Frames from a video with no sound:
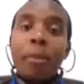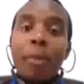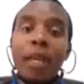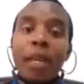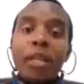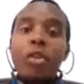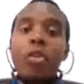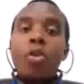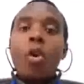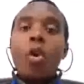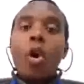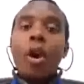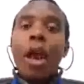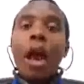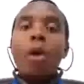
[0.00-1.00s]

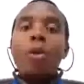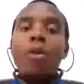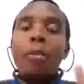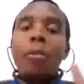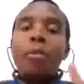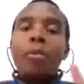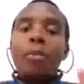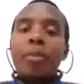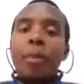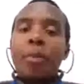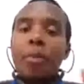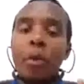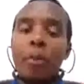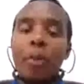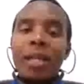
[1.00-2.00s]
Depending on how
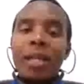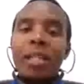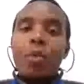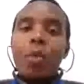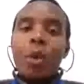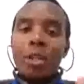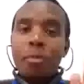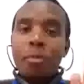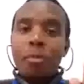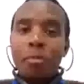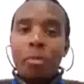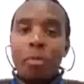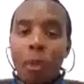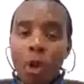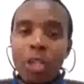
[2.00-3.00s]
the property was
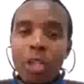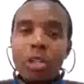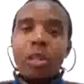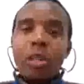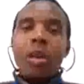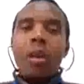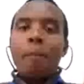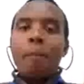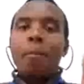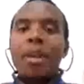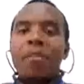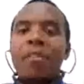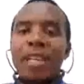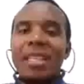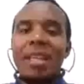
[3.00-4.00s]
bought
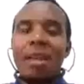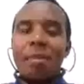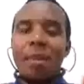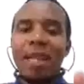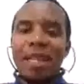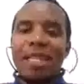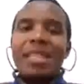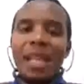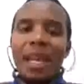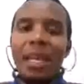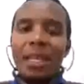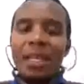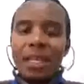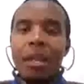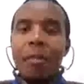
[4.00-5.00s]
previously by the
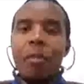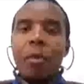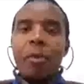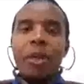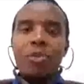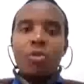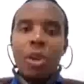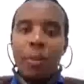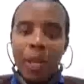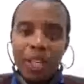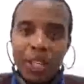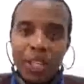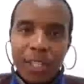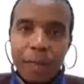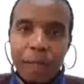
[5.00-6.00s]
seller, the same property you are
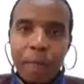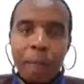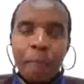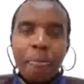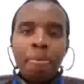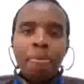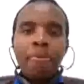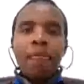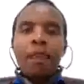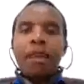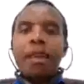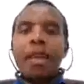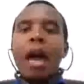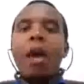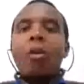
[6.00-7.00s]
purchasing.
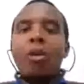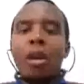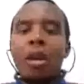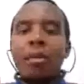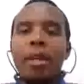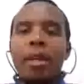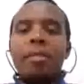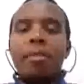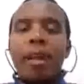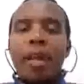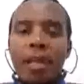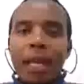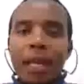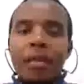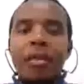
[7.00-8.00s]
Now, let me
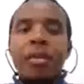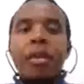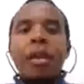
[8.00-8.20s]
explain that.